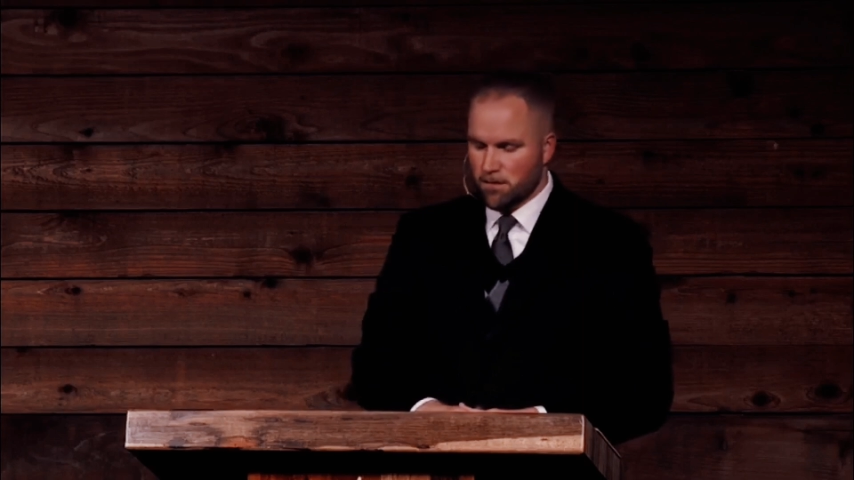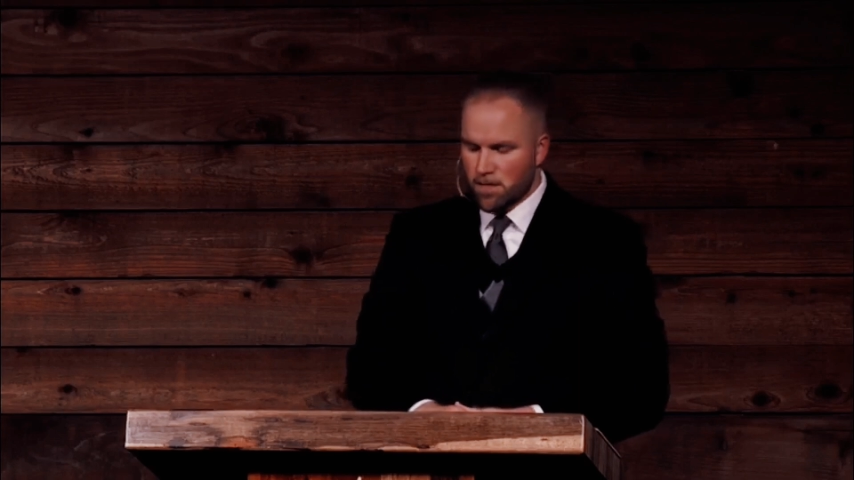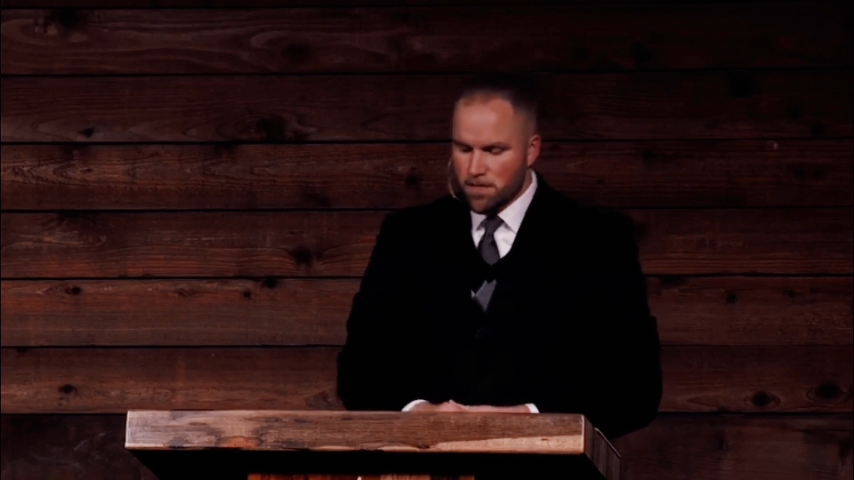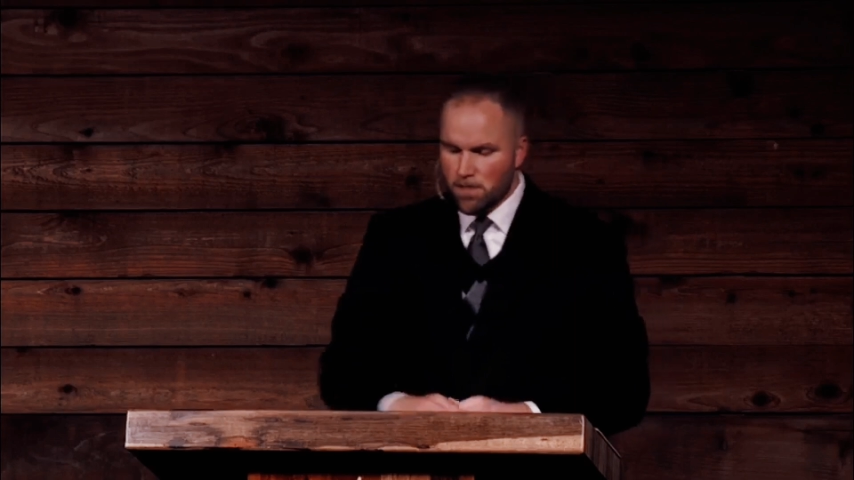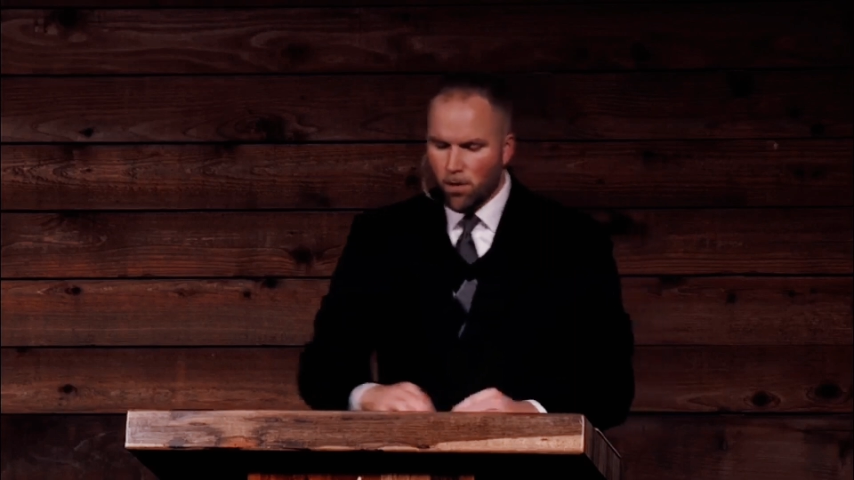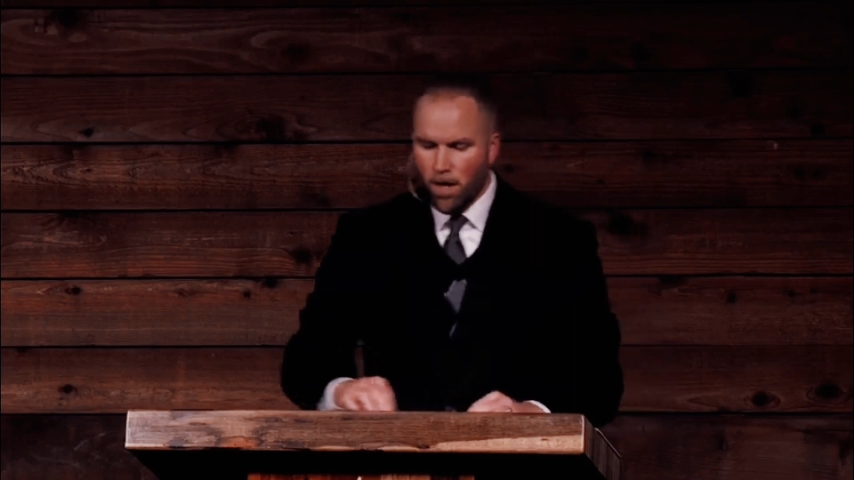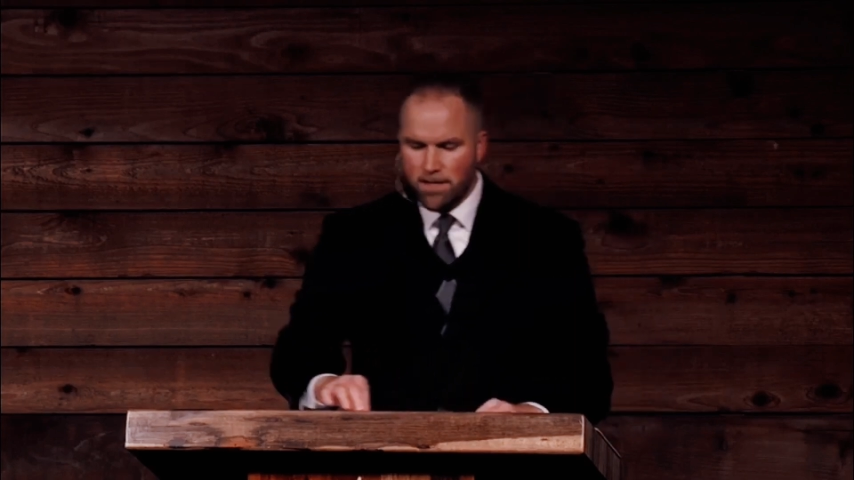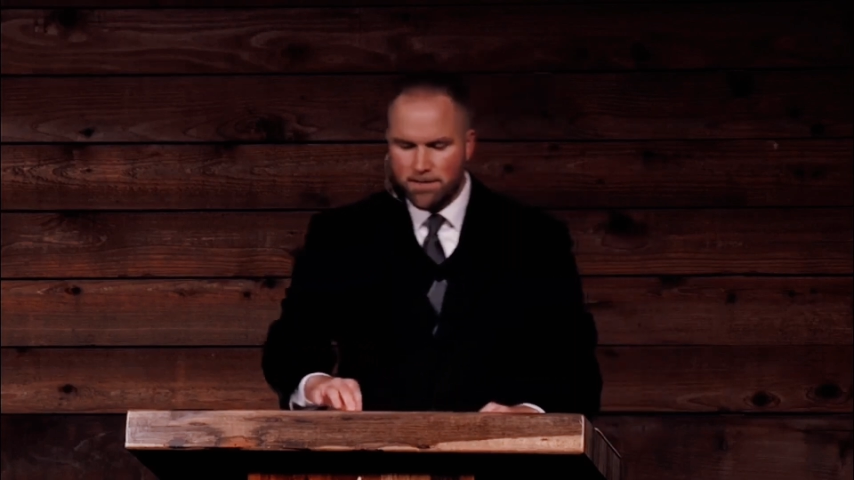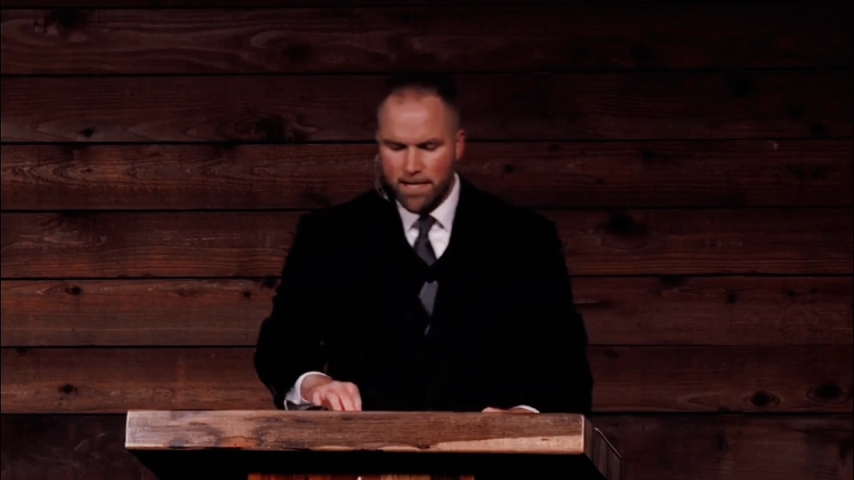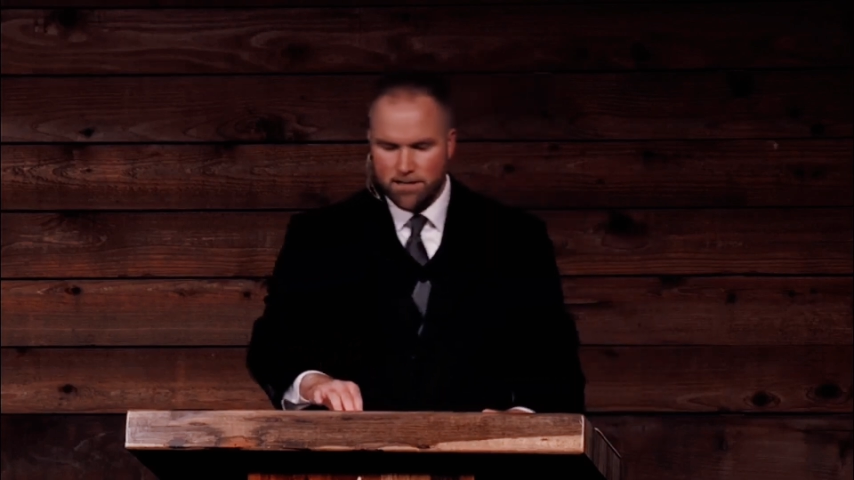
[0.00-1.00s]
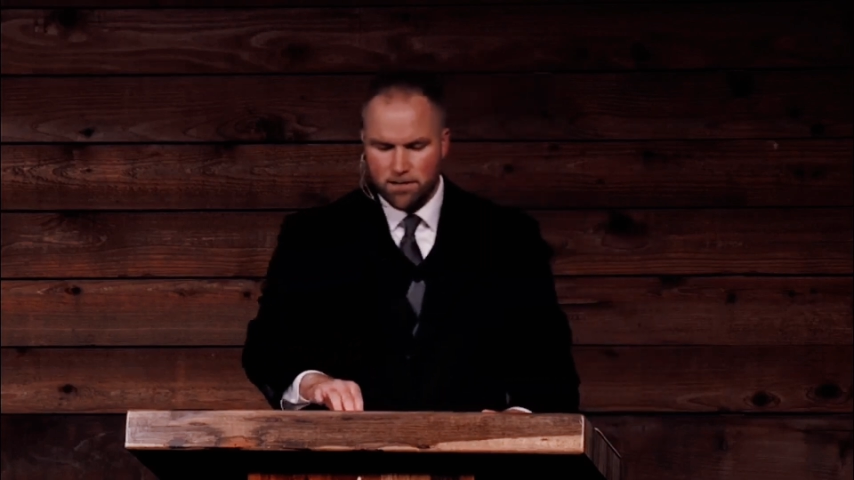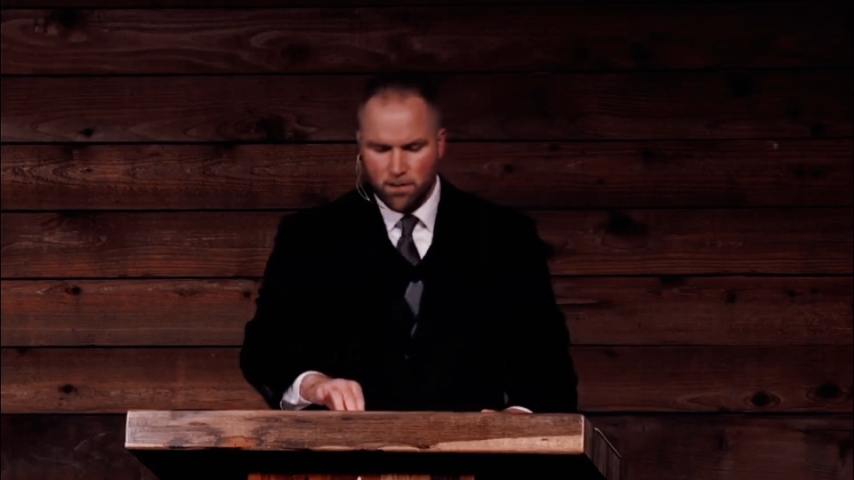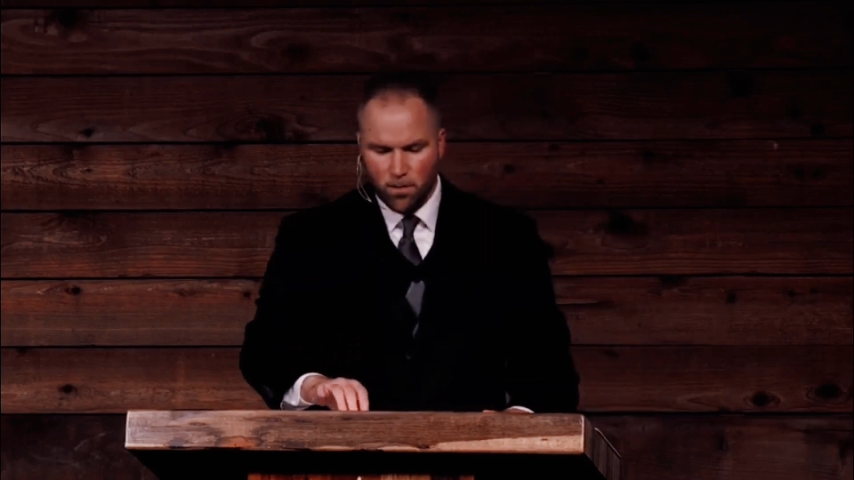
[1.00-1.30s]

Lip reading: Johann Tetzel